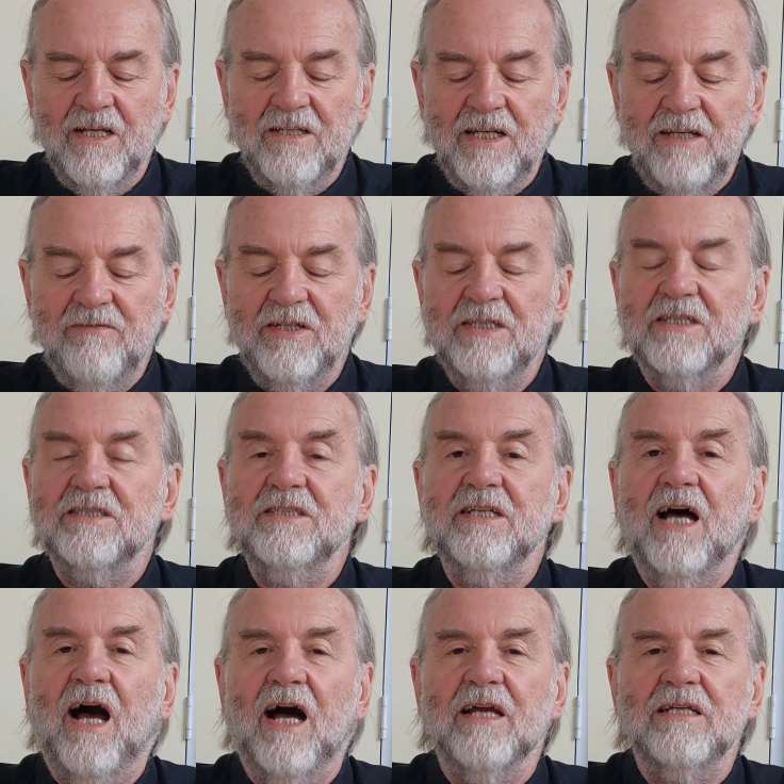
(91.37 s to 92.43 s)
David doesn't
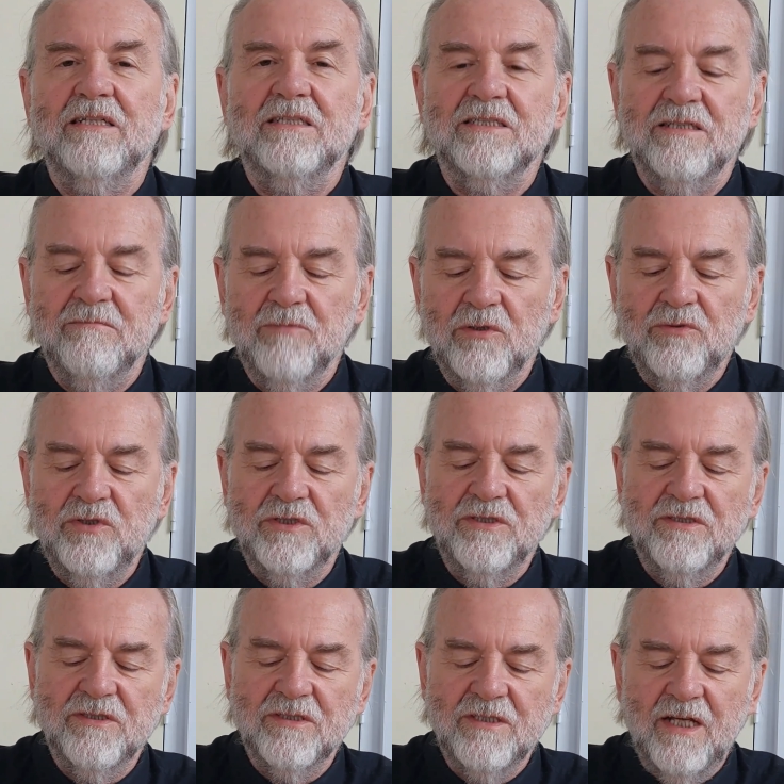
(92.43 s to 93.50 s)
hide his
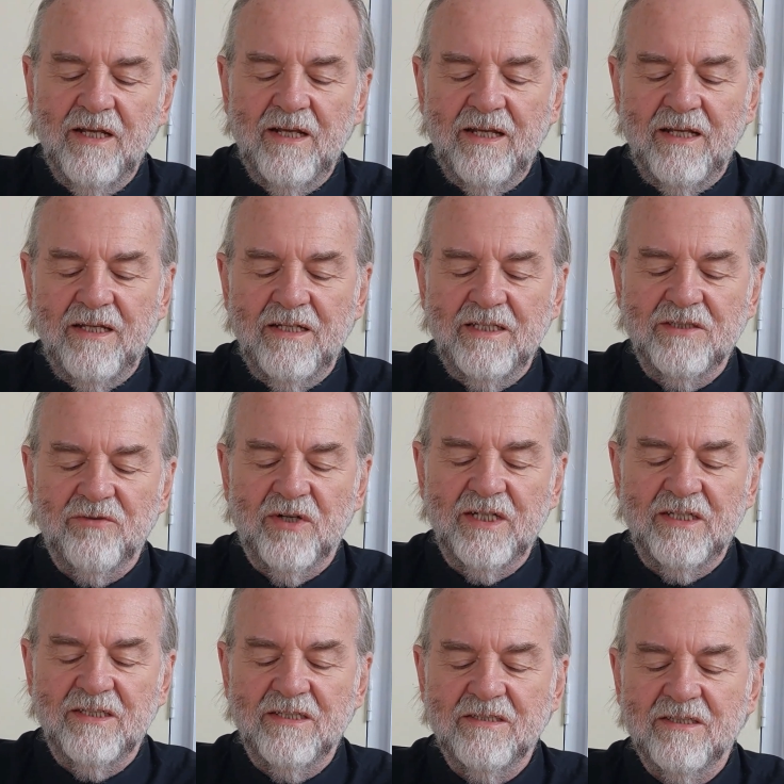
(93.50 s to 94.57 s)
emotions in his
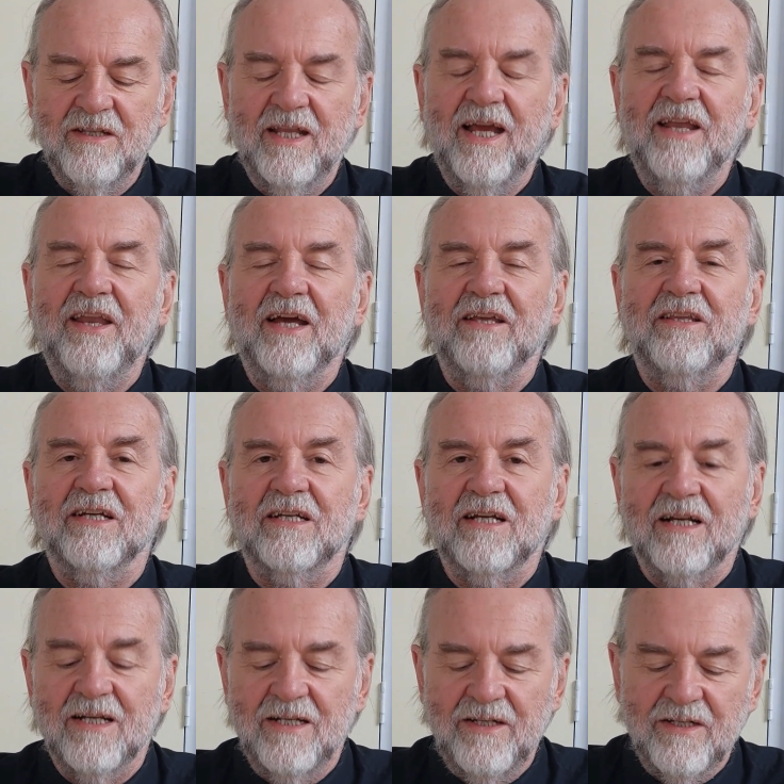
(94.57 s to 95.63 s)
writings. They are neither
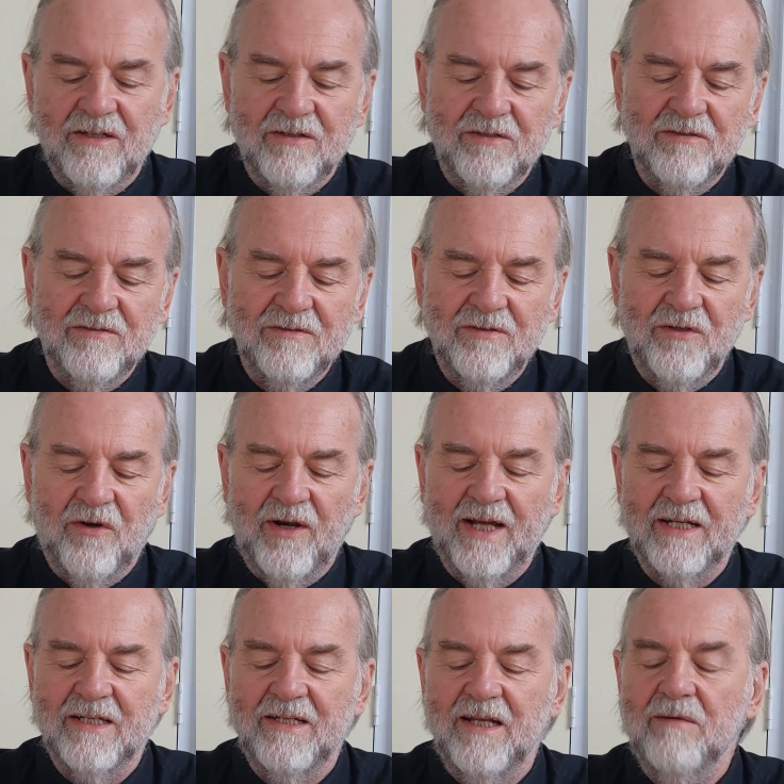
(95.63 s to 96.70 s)
clinical nor
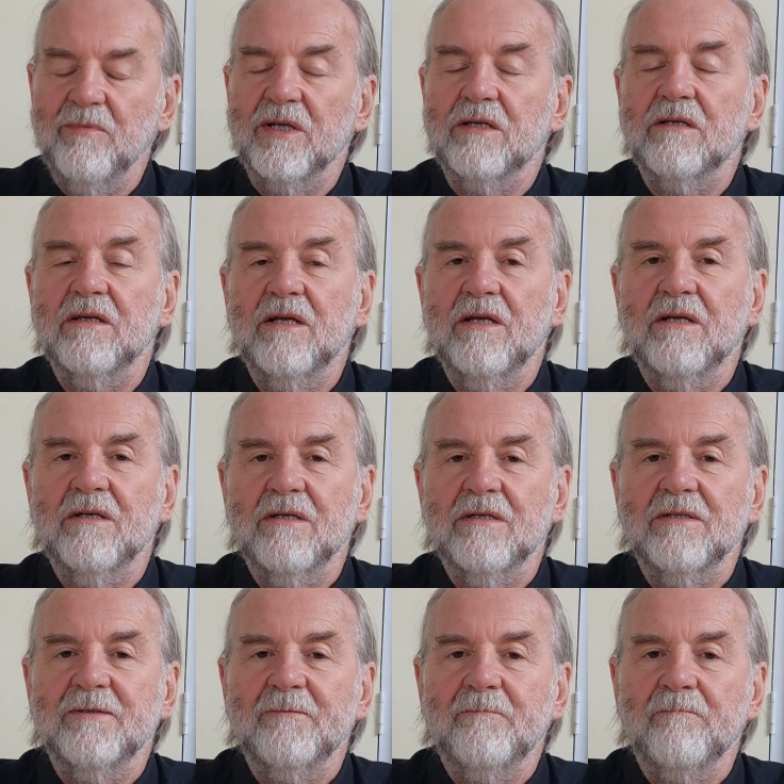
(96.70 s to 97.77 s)
academic.
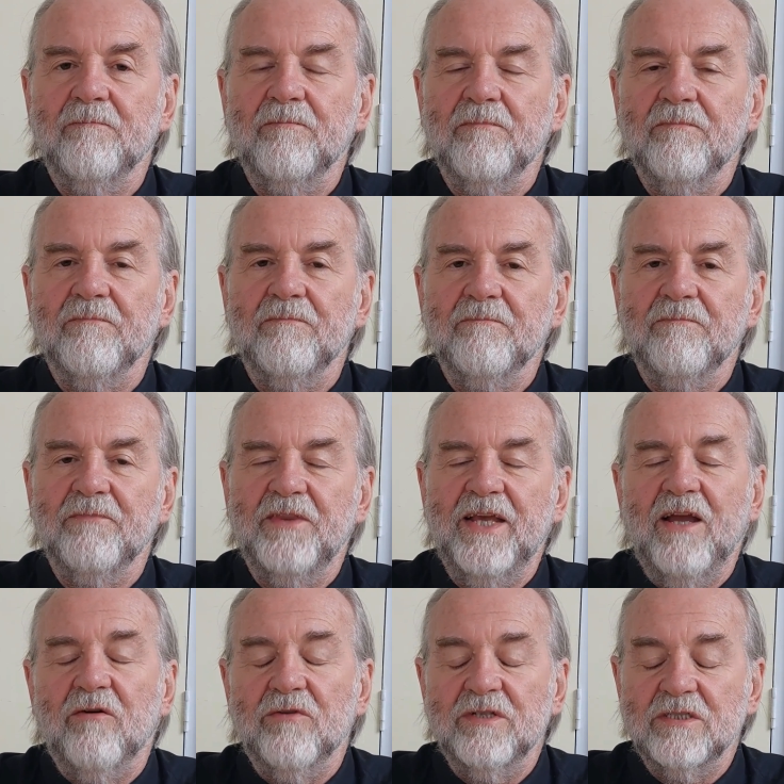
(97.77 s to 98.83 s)

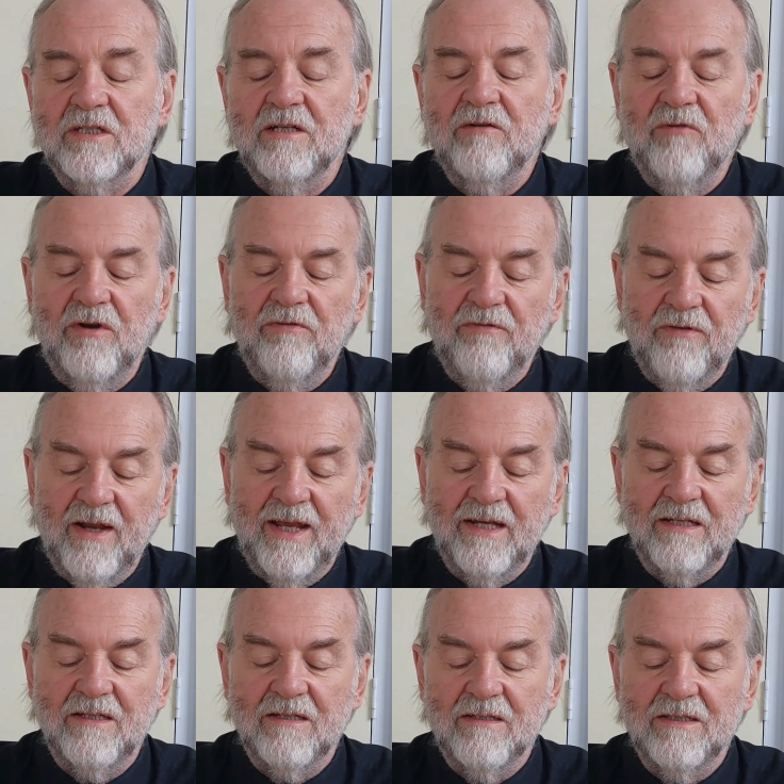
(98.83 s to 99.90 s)
They honestly
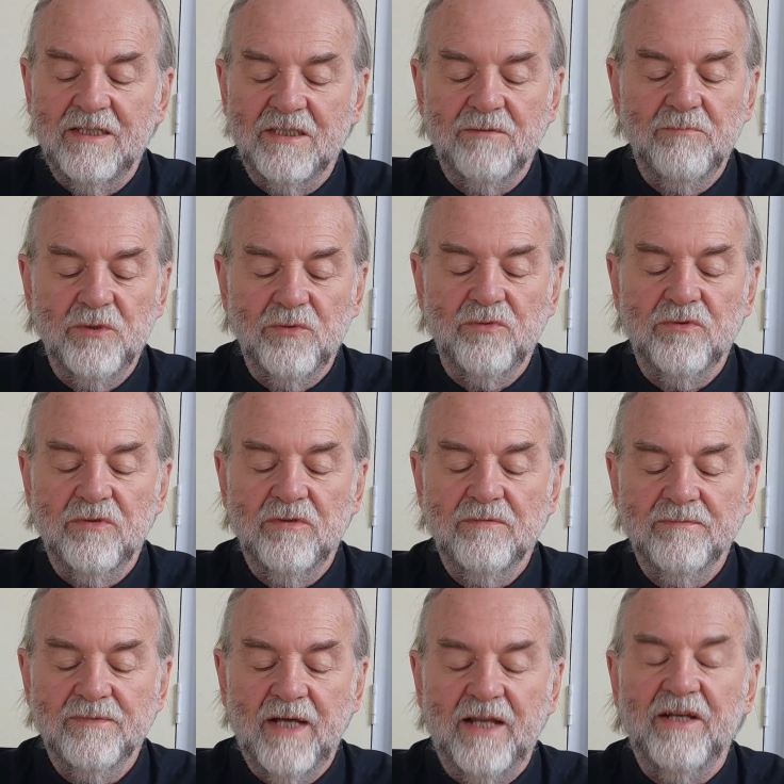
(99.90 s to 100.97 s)
reflect his mood
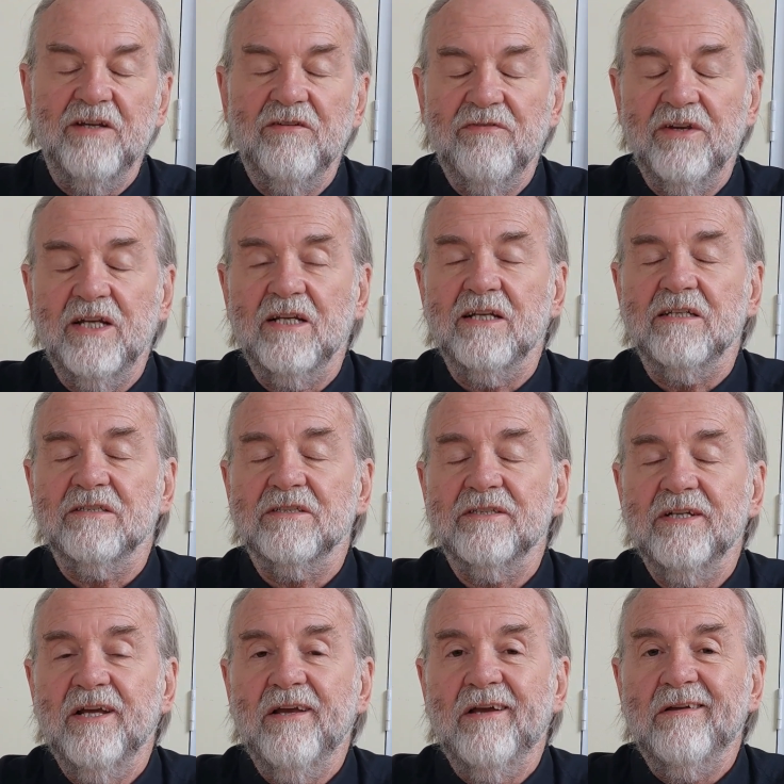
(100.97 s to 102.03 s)
and his feelings,
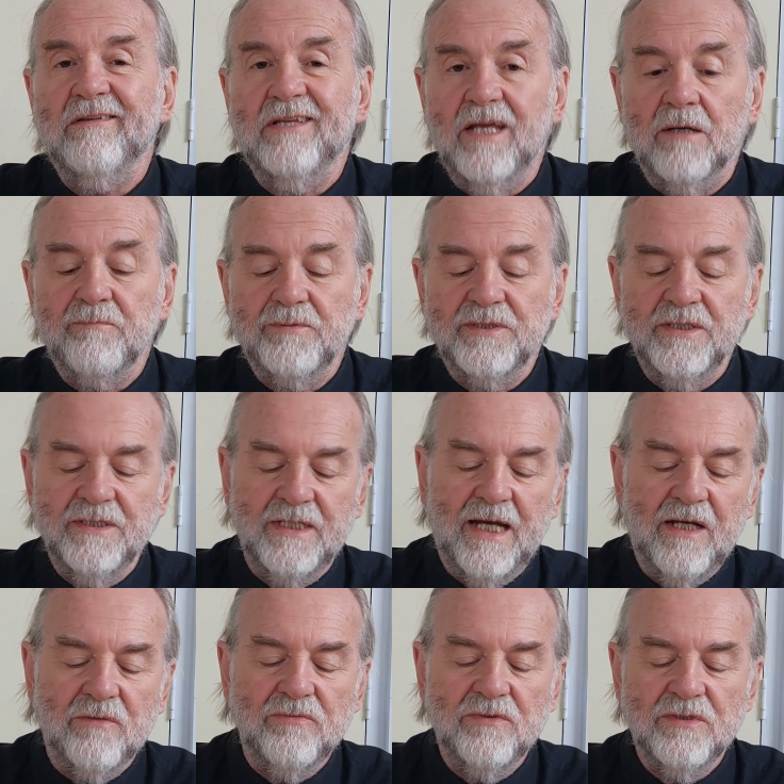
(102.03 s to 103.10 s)
the ups and
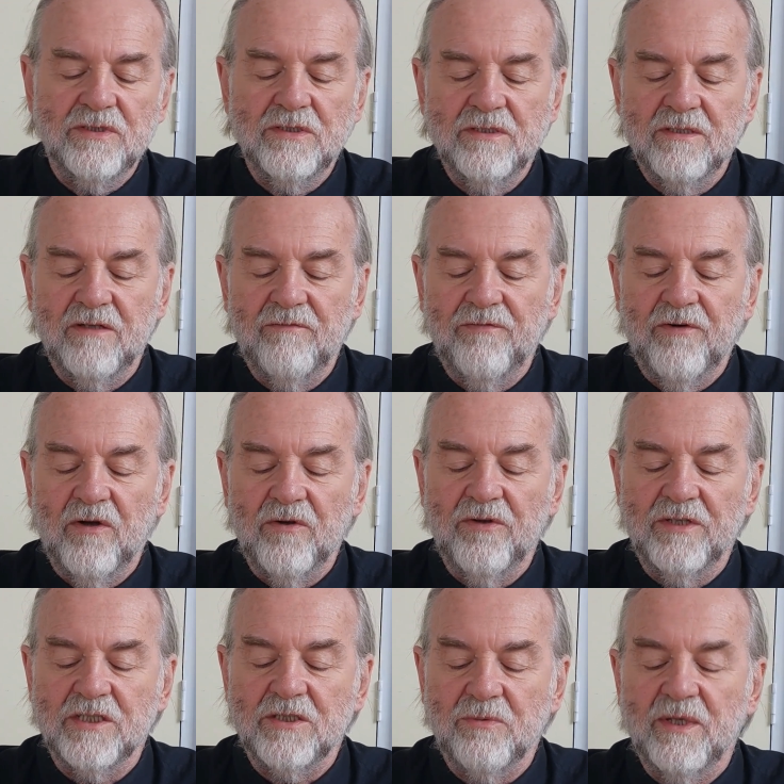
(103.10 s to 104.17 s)
downs that follow
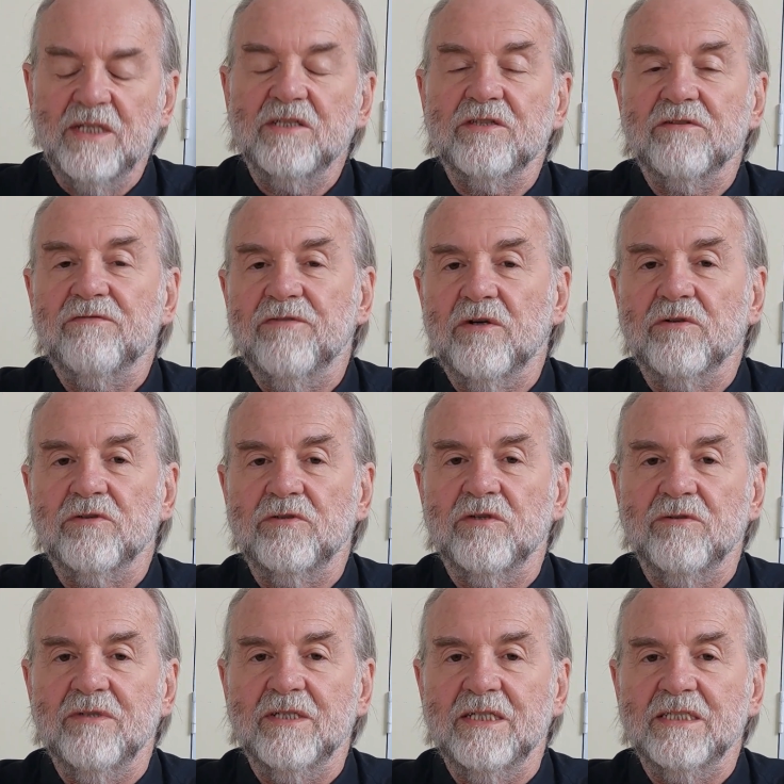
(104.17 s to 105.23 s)
the swings of
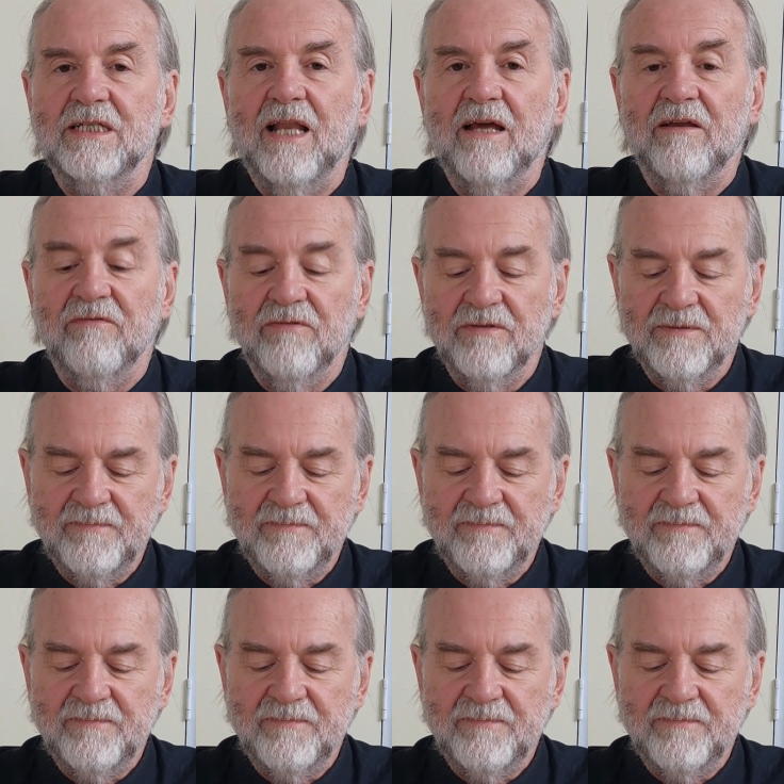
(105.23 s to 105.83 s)
fortune in his life.